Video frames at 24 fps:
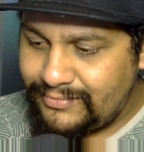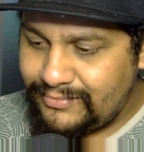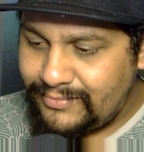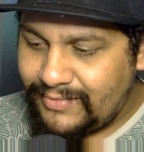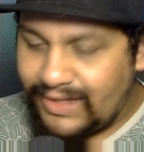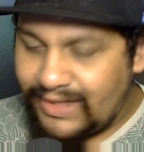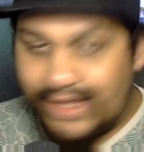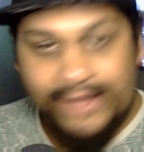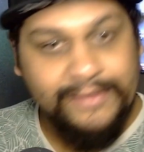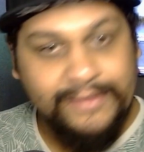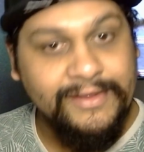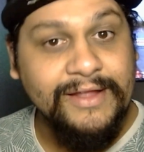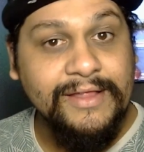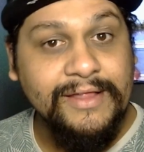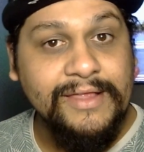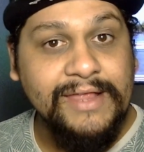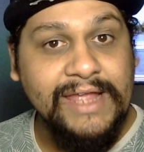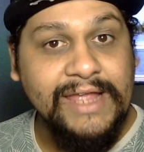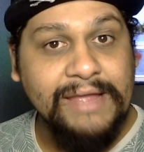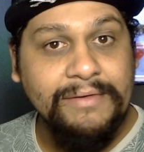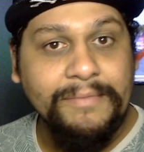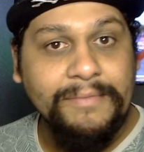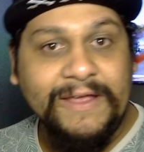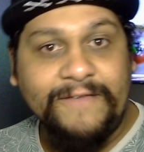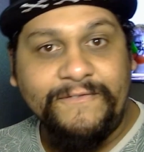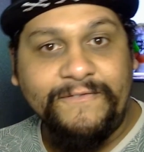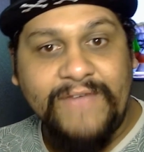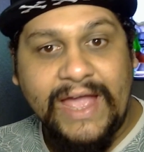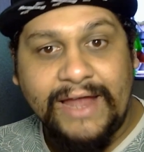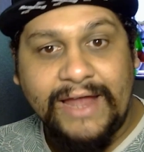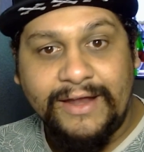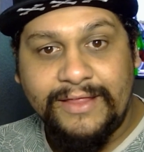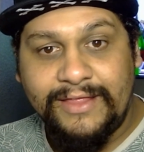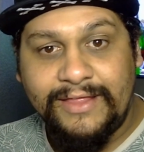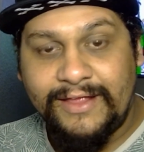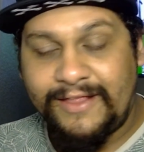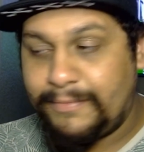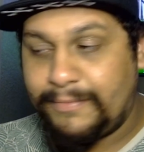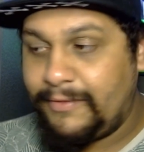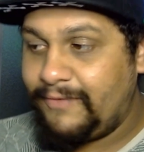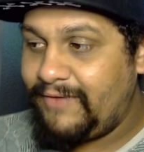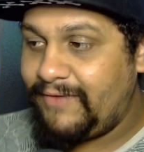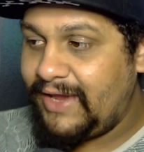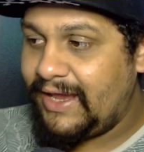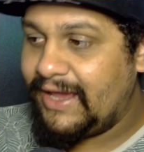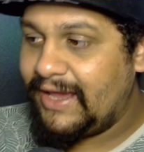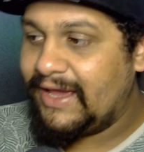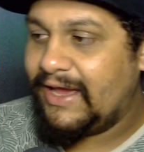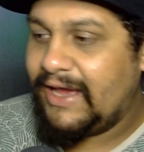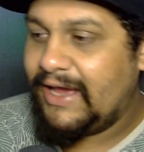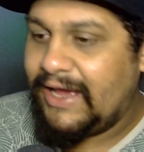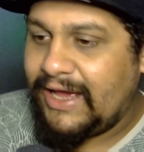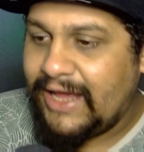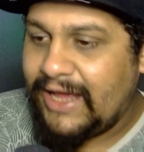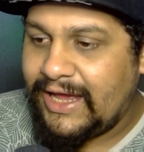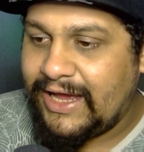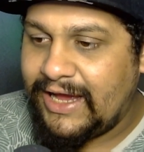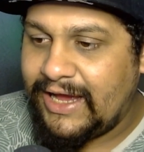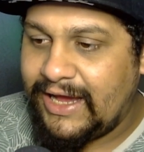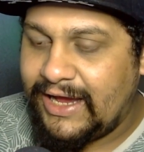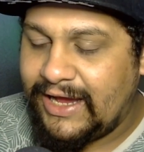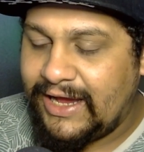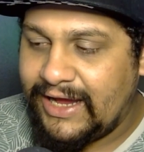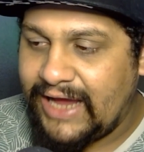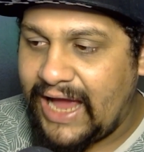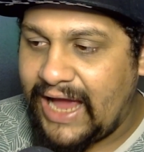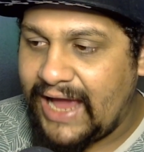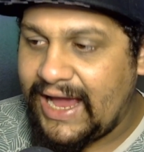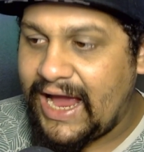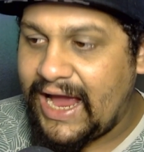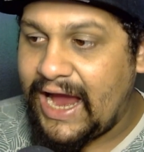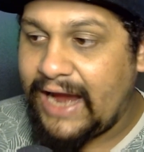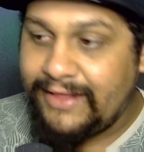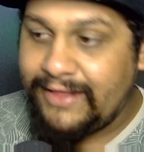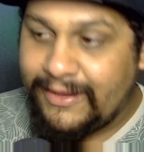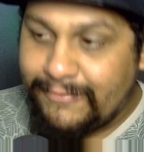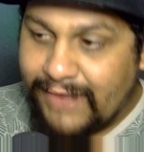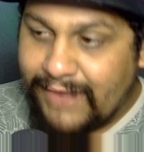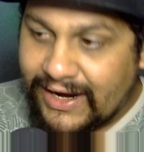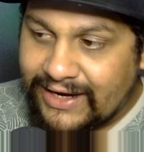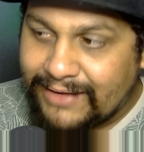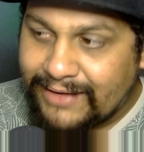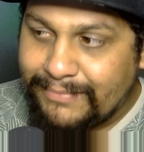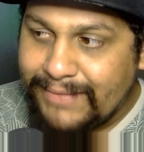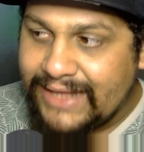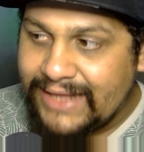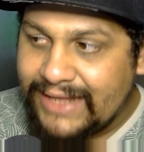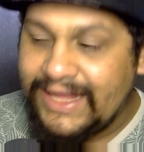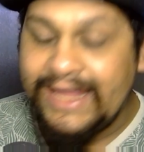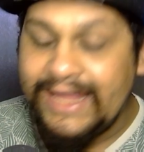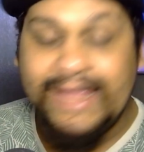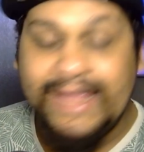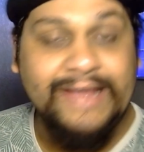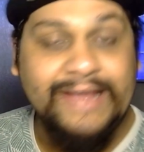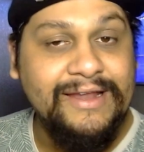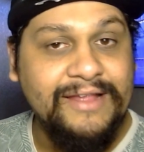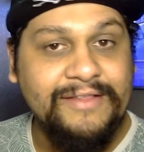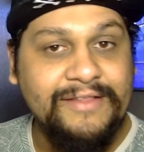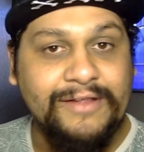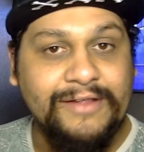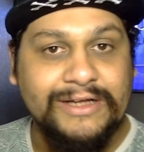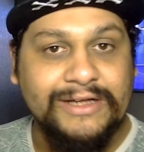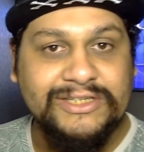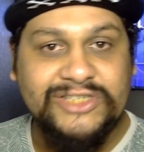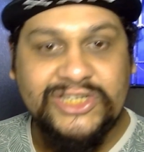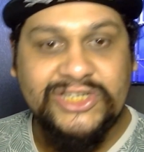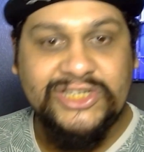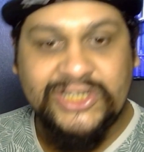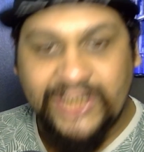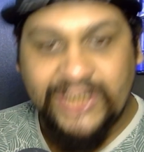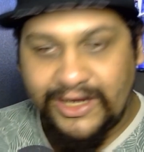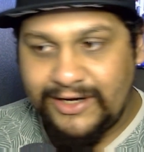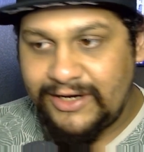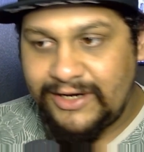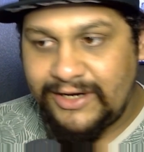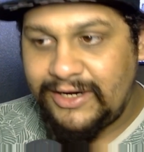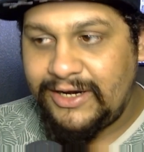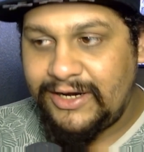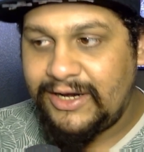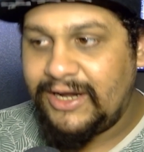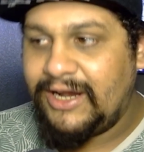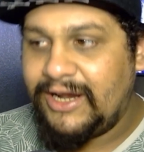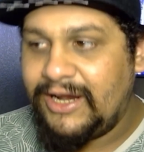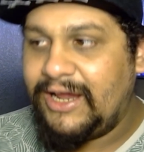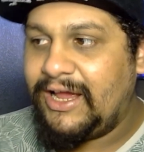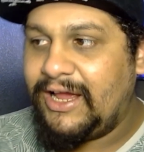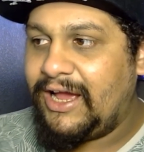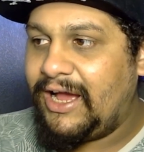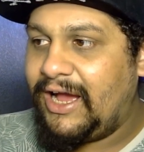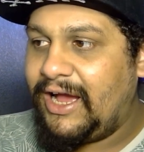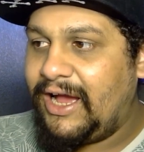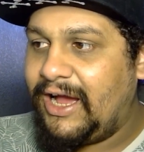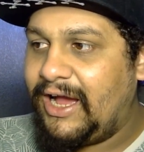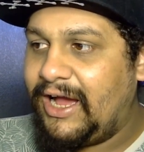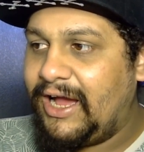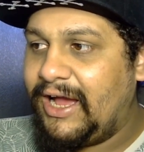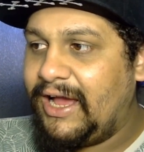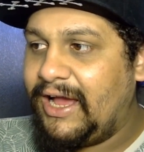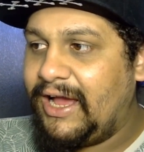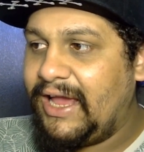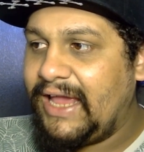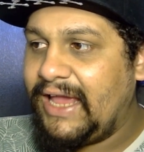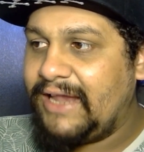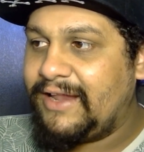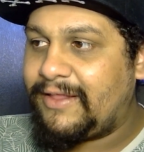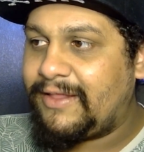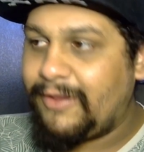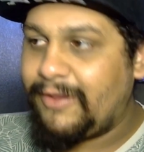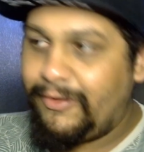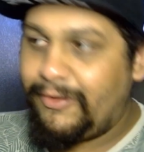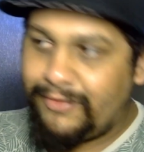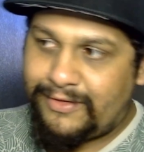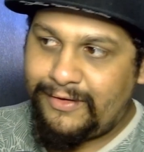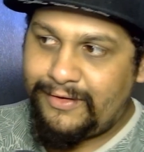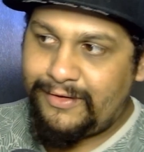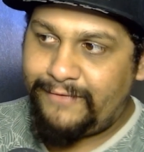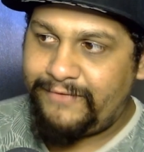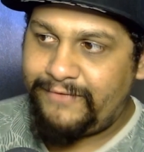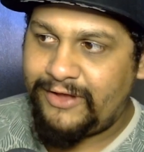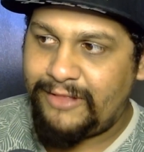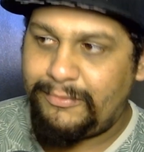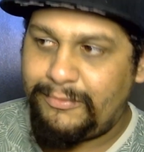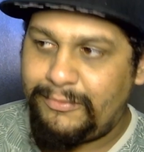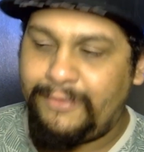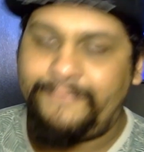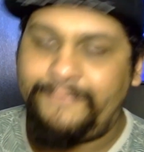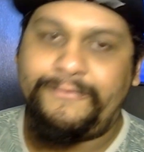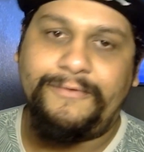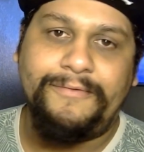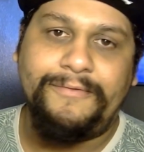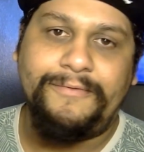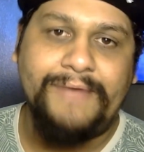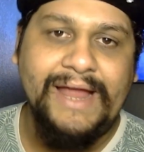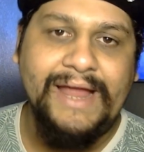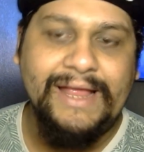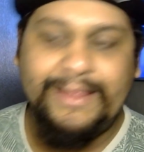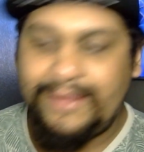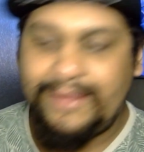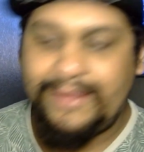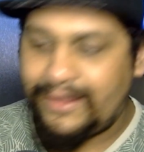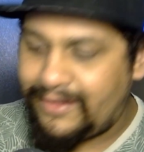As you can see, I'm a big fan of this movie. I highly recommend it. It is on Shutter, and it's also available for rent.